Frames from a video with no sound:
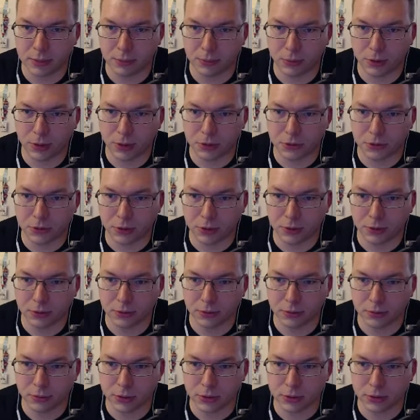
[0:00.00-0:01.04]
entry,
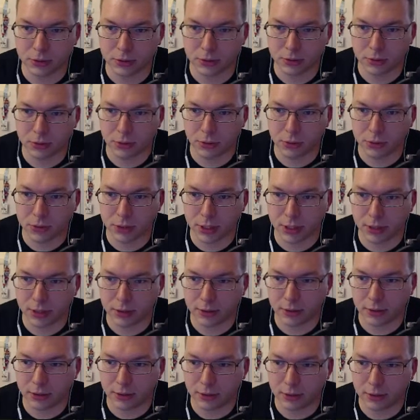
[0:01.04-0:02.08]
which is, you were
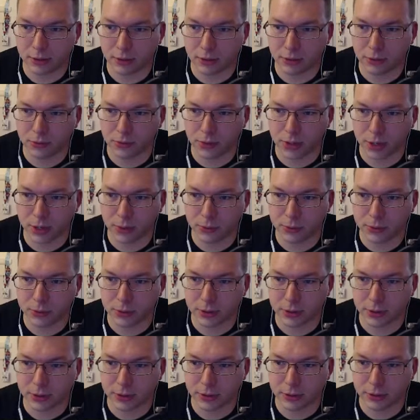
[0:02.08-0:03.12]
saying the other day, was
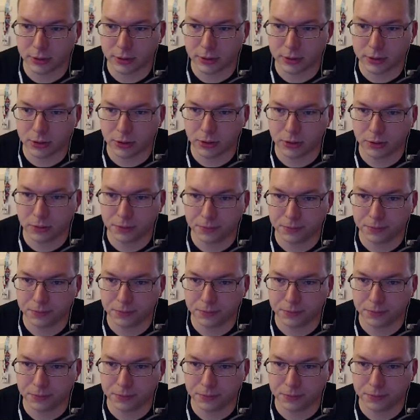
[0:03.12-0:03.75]
good.